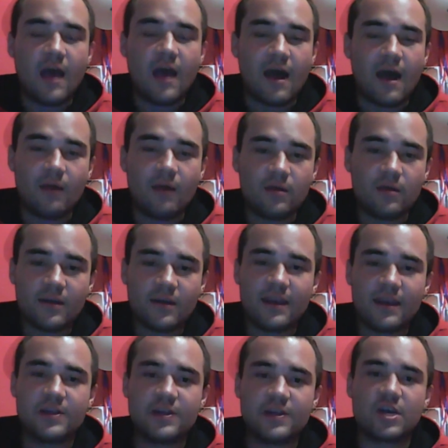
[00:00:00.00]
I will go get
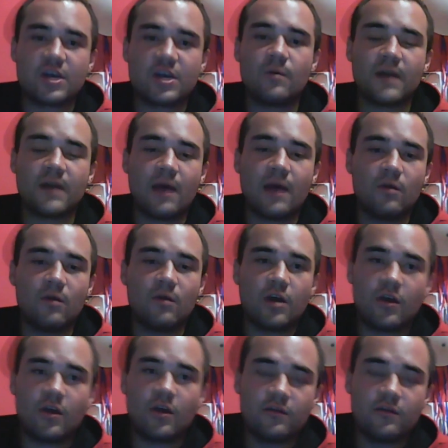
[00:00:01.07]
a job and I will
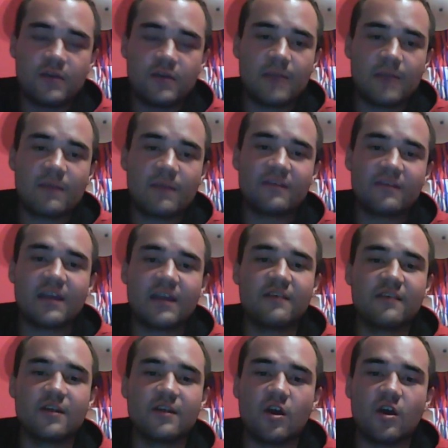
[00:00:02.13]
go get my studies
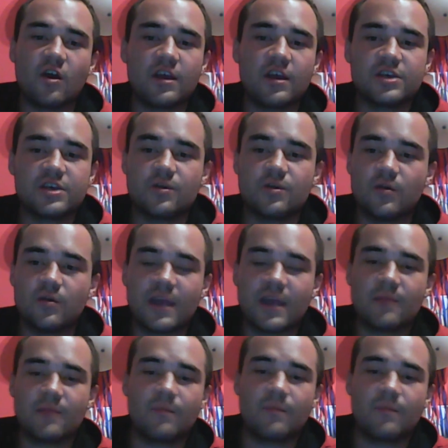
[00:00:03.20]
at college or get